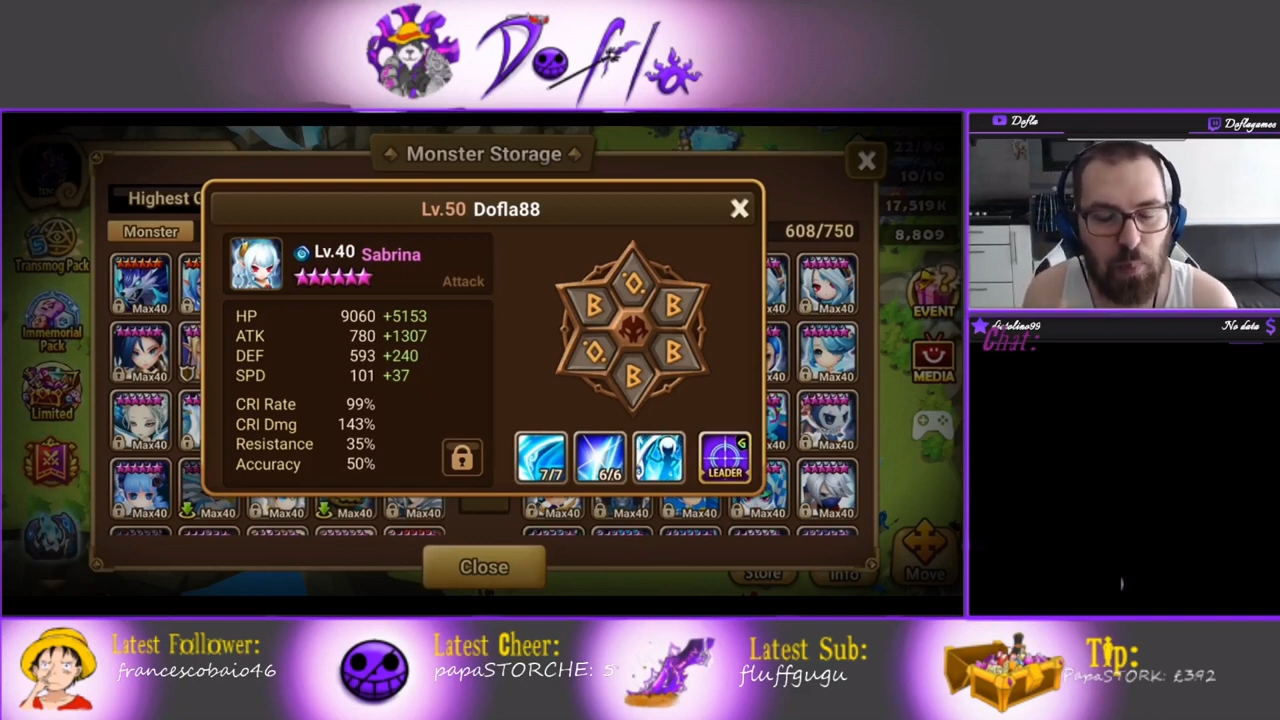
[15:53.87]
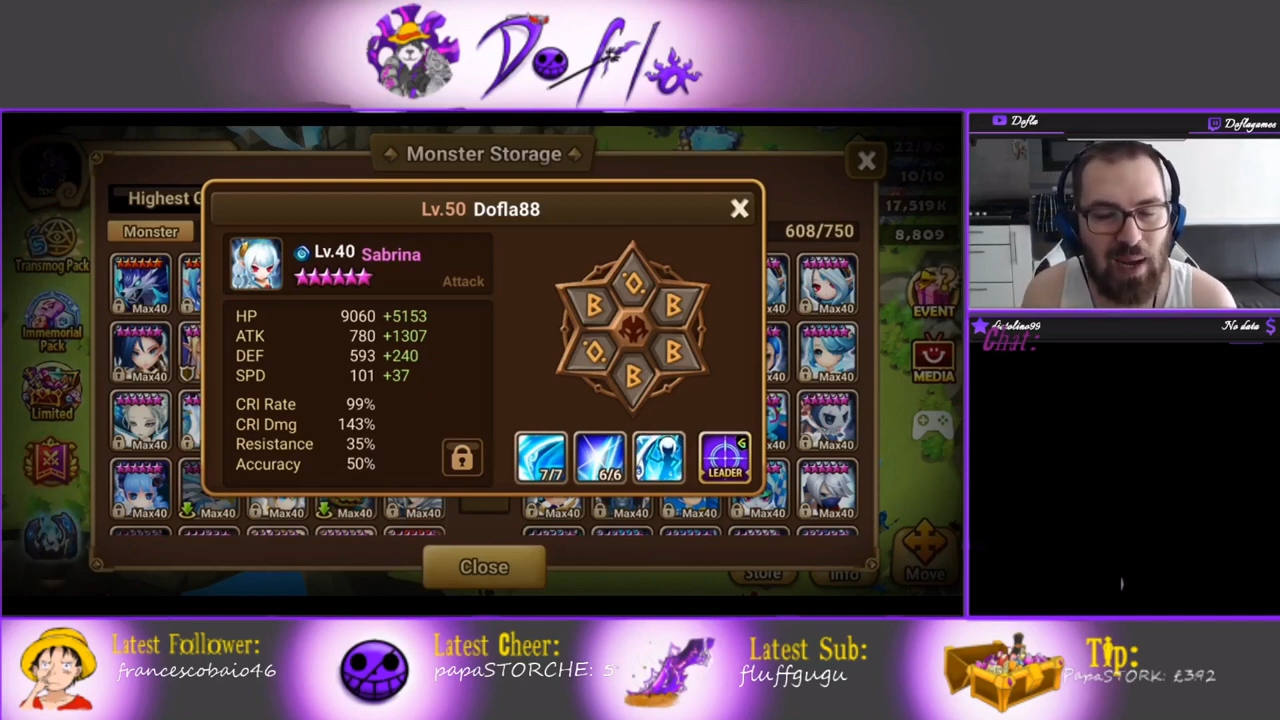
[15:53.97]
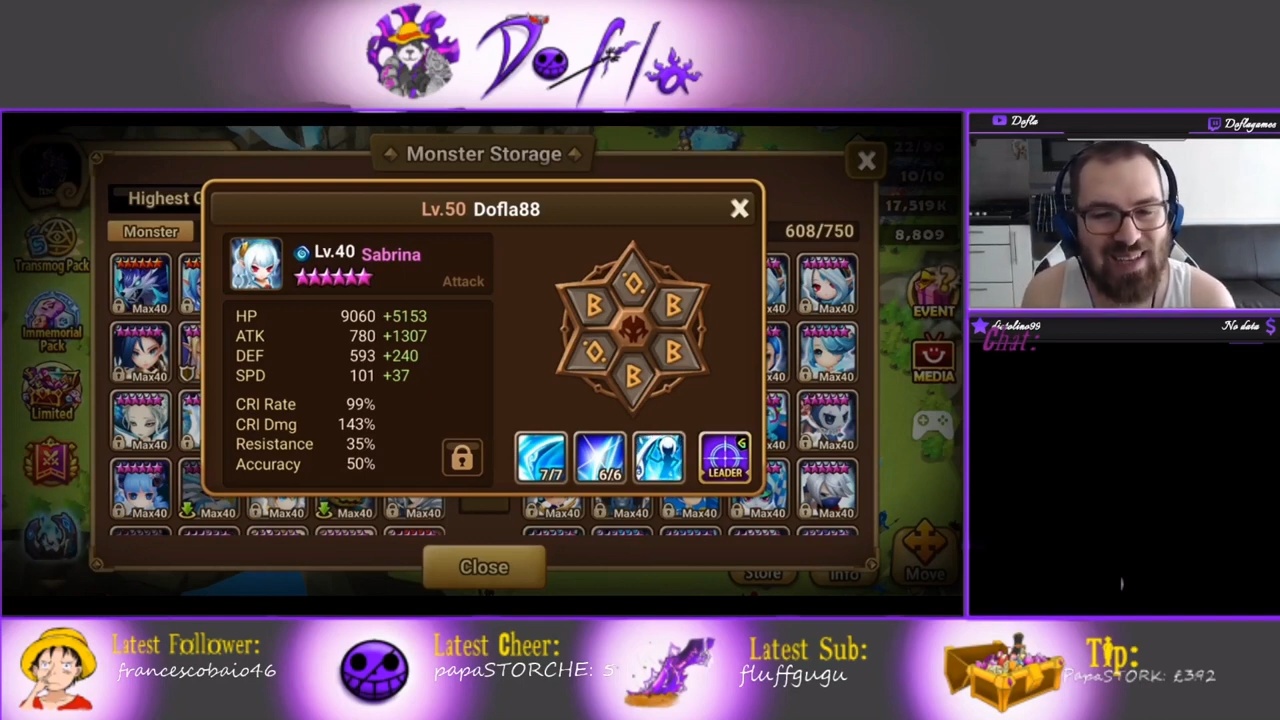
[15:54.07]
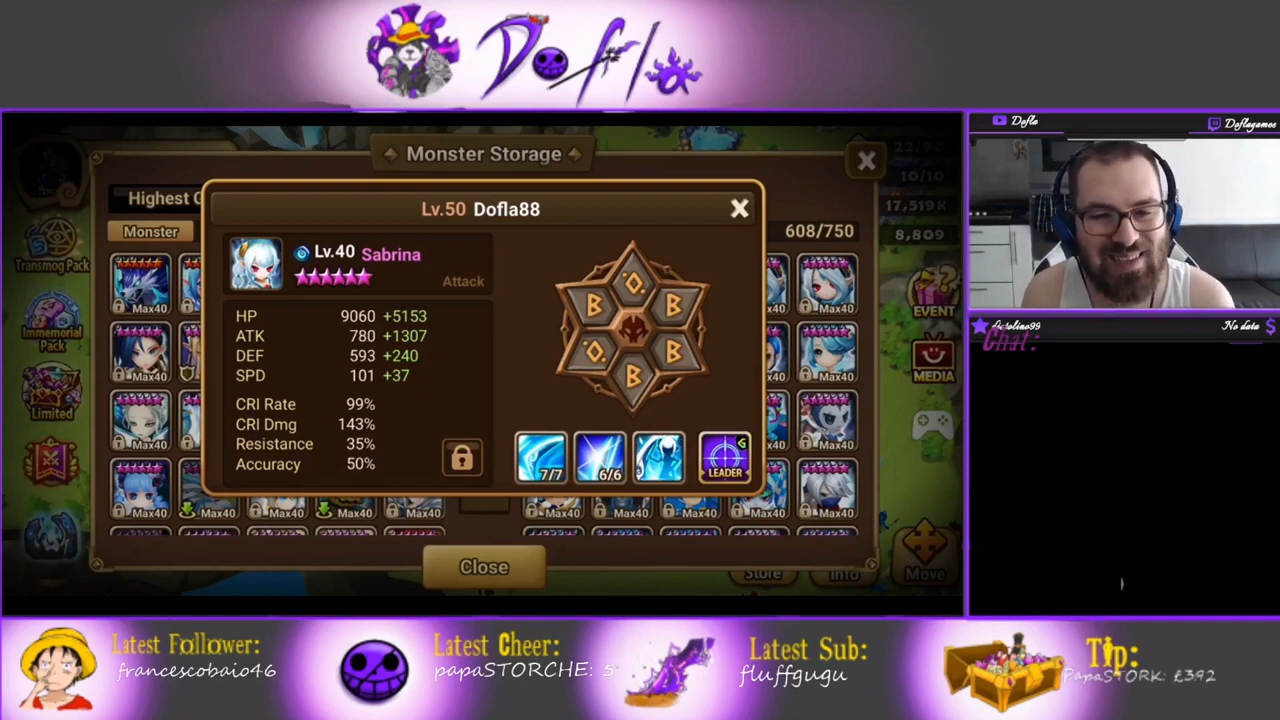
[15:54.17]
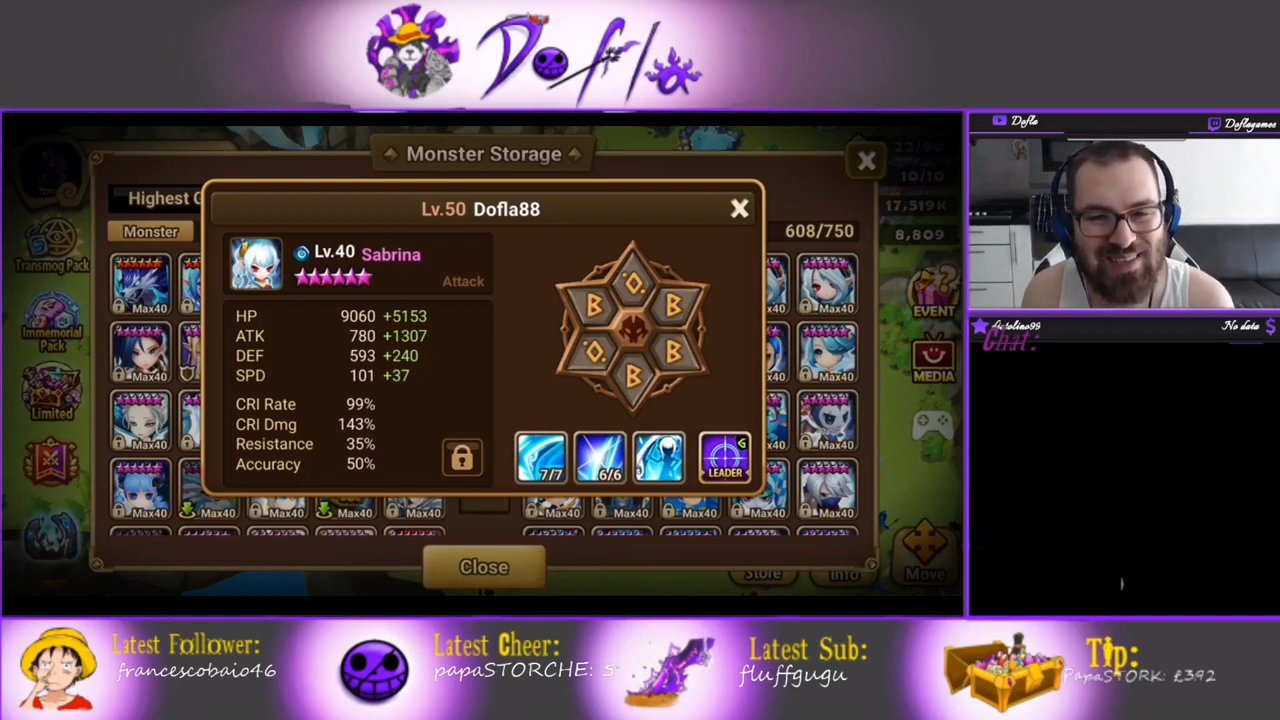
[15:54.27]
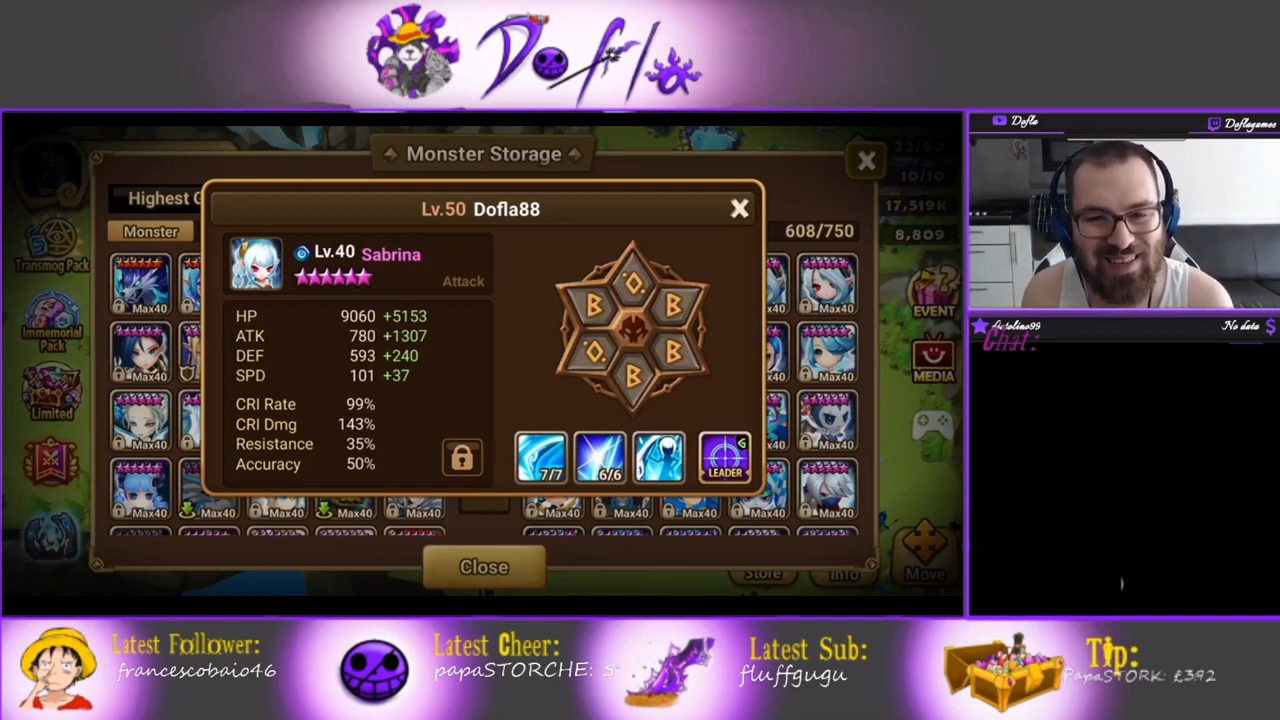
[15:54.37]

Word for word: plus